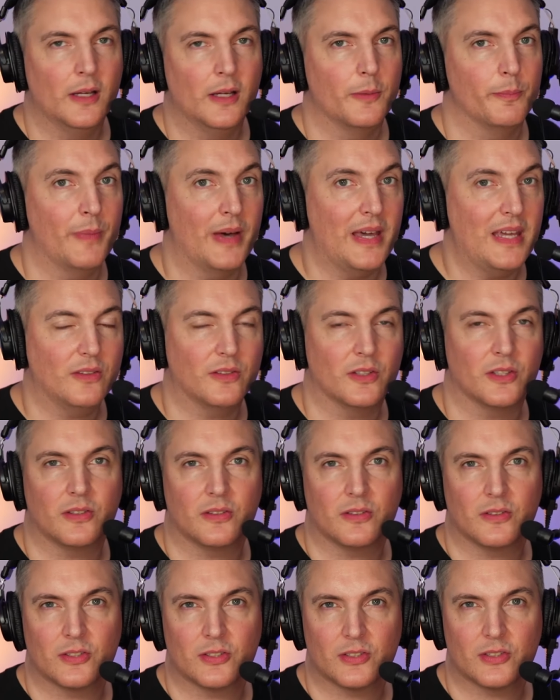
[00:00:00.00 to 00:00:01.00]
make the
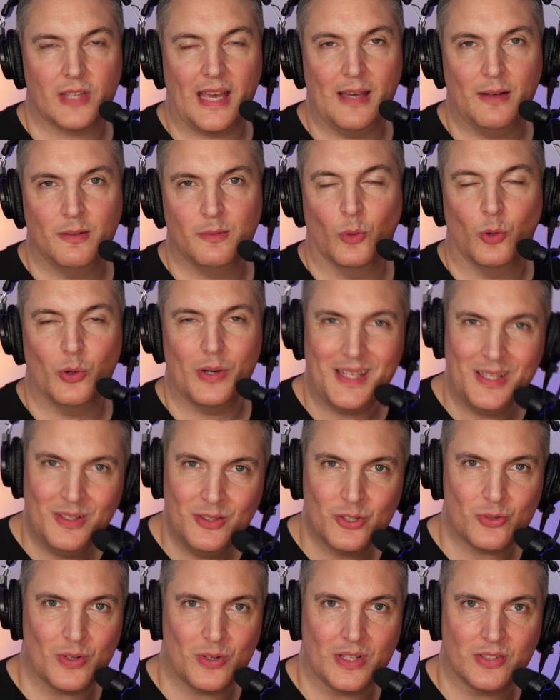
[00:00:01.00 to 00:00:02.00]
sound more
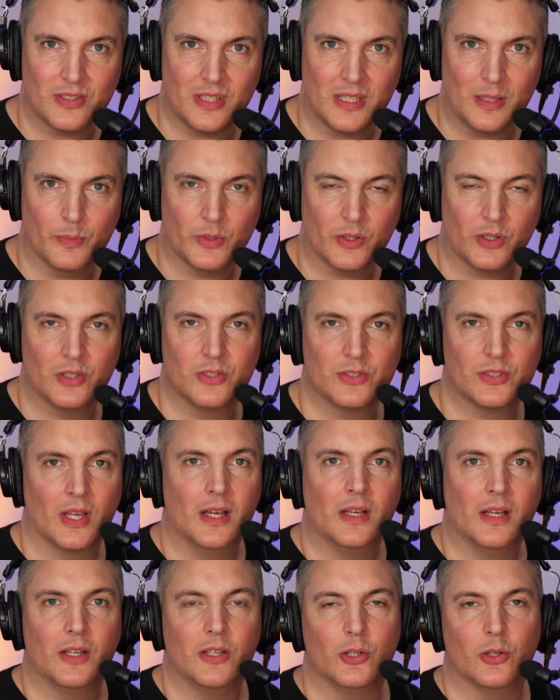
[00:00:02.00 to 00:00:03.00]
interesting, because
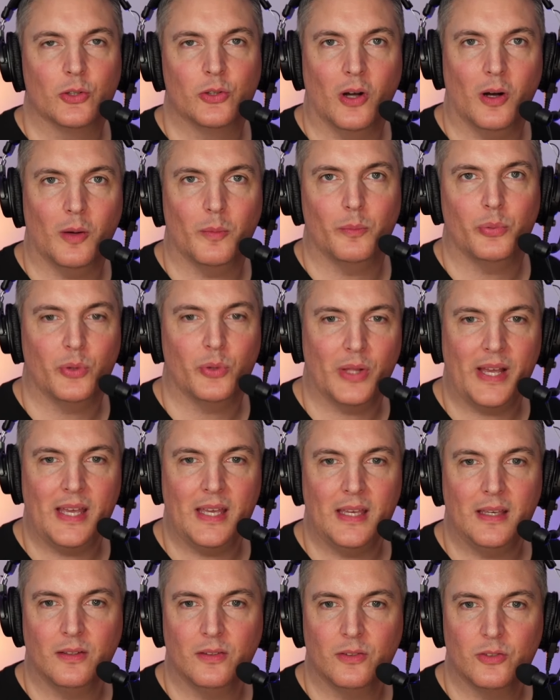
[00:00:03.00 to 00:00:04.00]
you're not
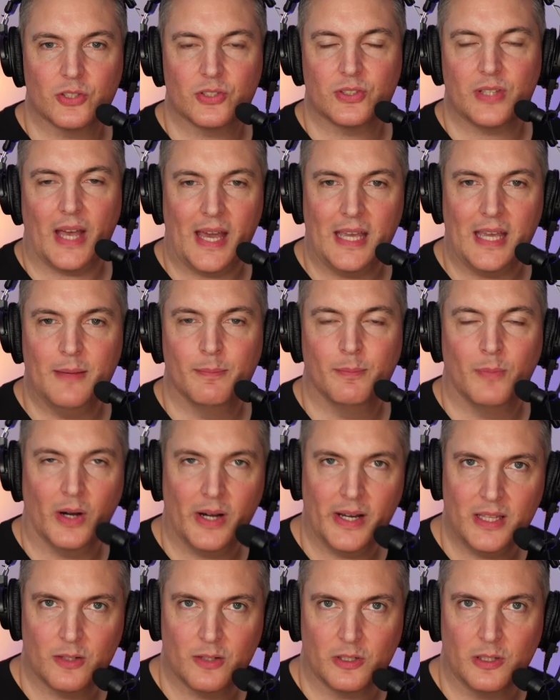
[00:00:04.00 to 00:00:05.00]
playing just A
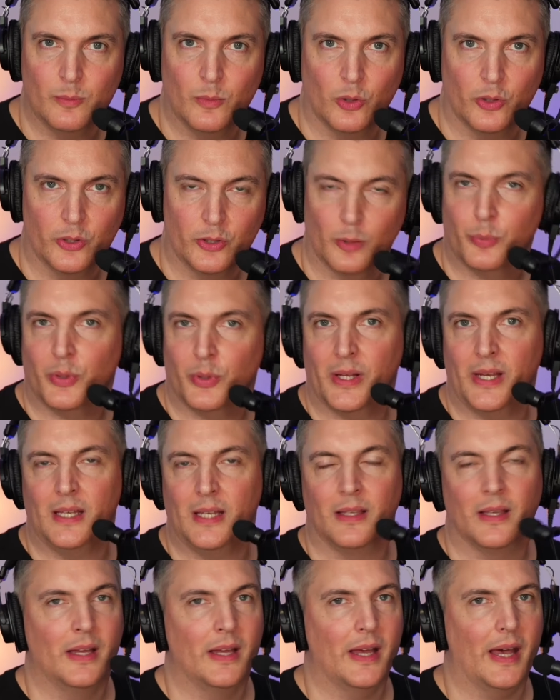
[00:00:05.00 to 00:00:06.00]
minor anymore. You're
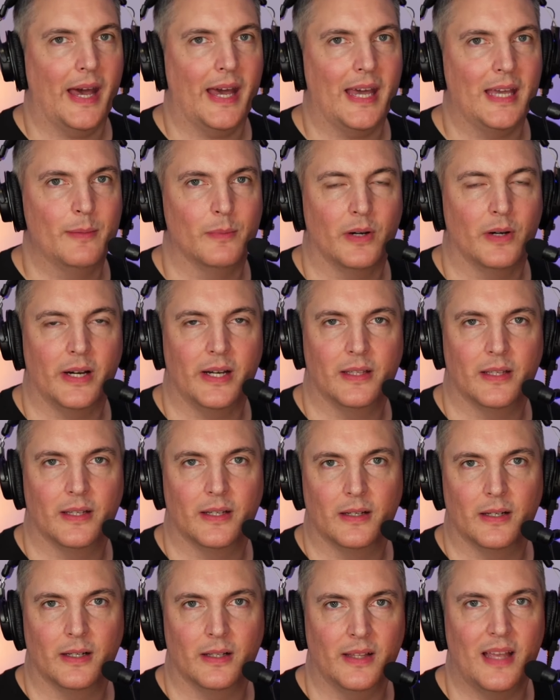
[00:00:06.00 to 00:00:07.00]
playing A
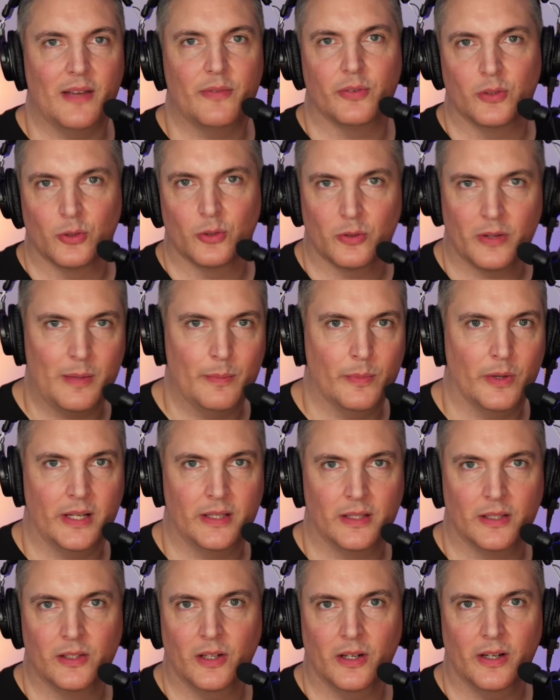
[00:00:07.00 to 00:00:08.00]
minor 11 or A
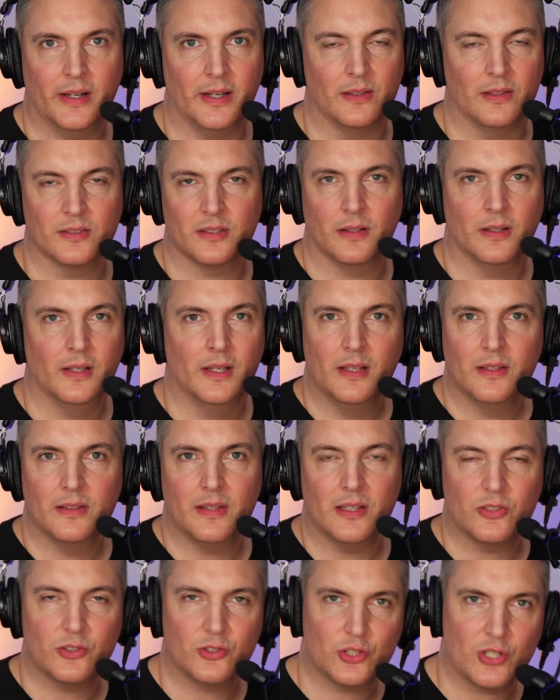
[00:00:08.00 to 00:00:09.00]
minor 9. So
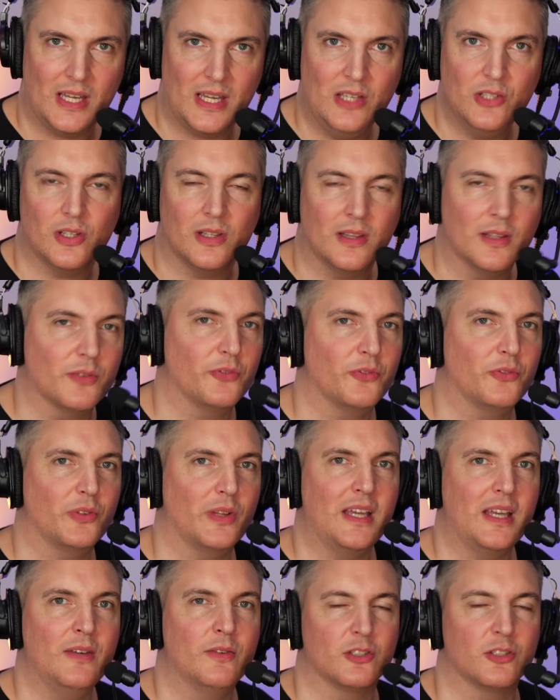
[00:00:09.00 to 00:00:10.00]
it's changing the
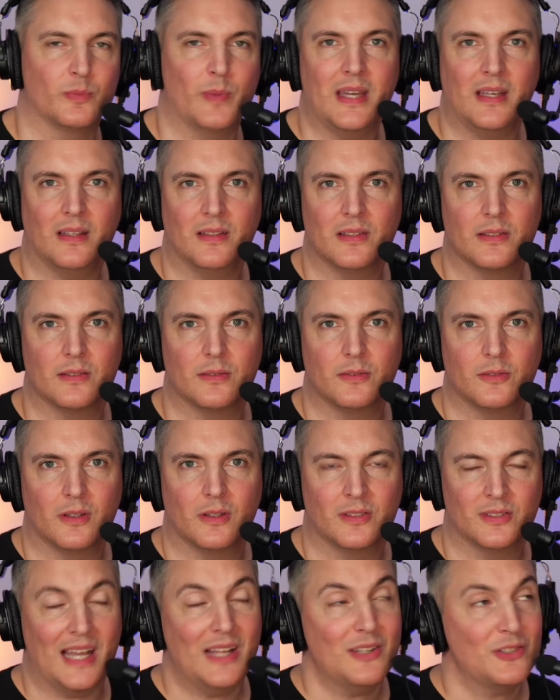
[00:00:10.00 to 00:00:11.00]
flavor.
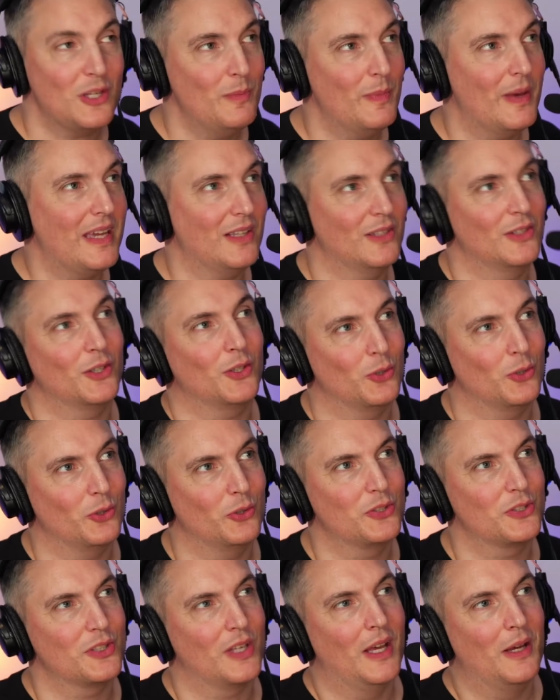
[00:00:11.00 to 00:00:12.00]
It's actually making the
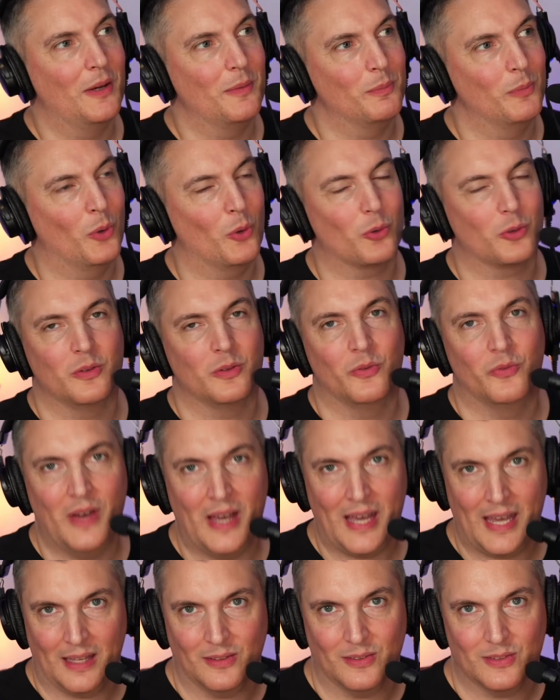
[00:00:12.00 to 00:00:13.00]
chords more
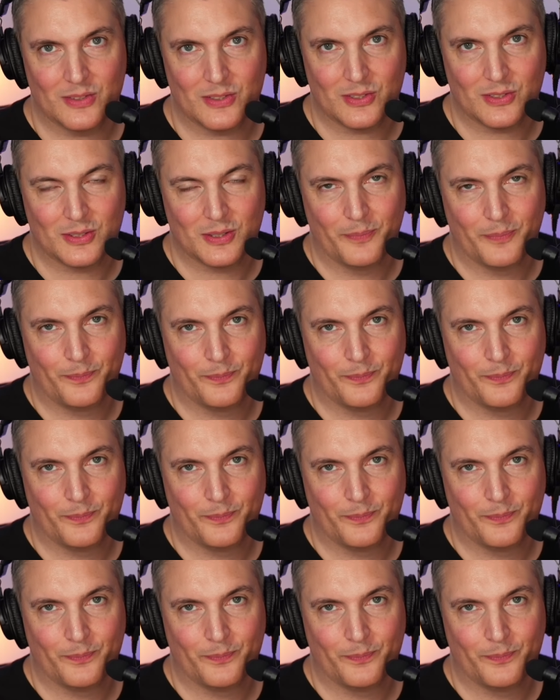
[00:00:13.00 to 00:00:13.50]
advanced